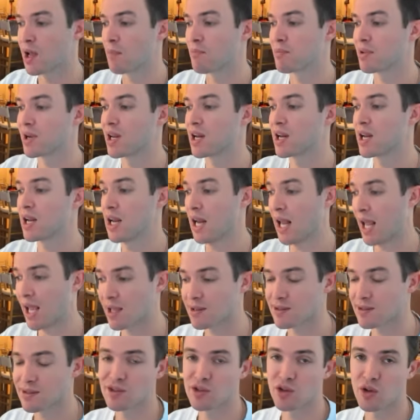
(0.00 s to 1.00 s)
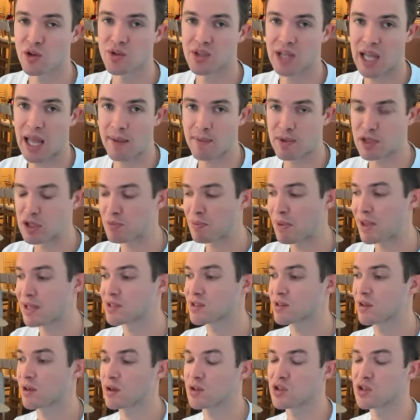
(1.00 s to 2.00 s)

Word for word: but it enhances your damage based on